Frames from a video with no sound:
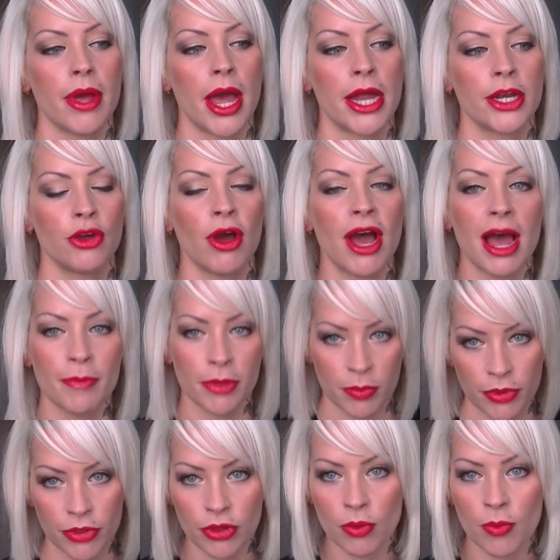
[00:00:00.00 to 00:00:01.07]
and you're happy
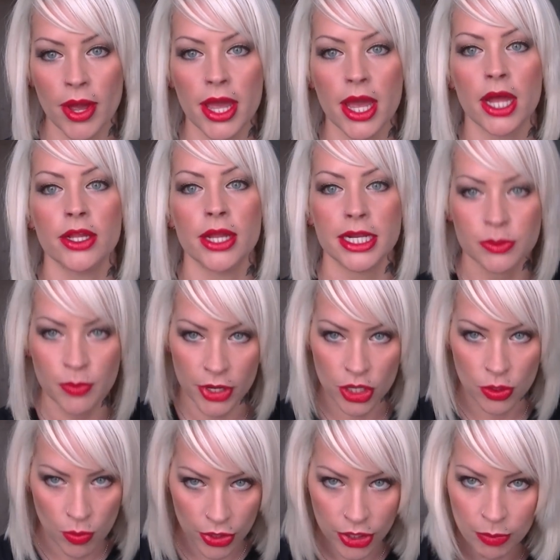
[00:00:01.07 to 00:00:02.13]
with your weight and that's where
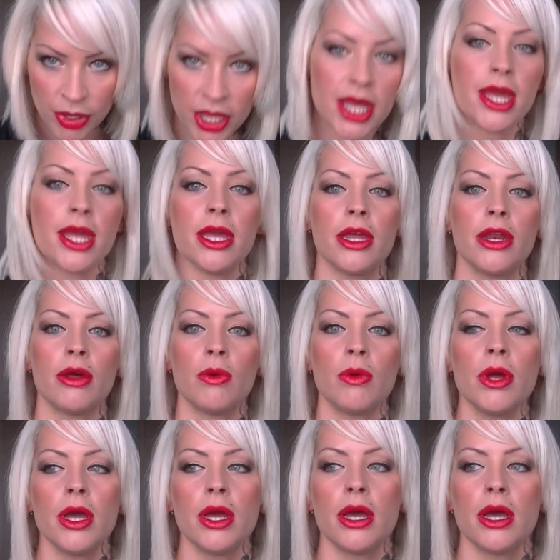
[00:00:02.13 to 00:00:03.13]
you want to be, you know,